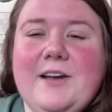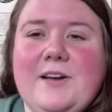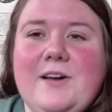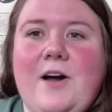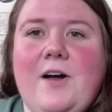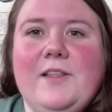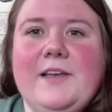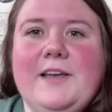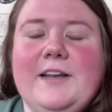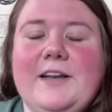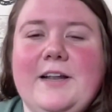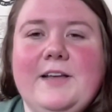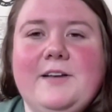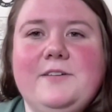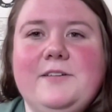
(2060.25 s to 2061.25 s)
calling it
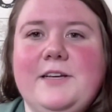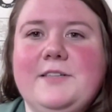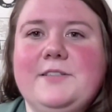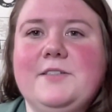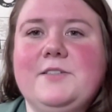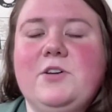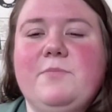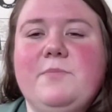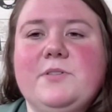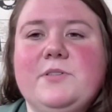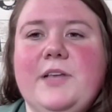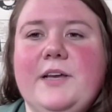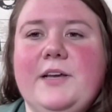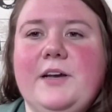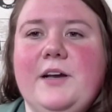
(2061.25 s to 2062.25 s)
an illness is almost like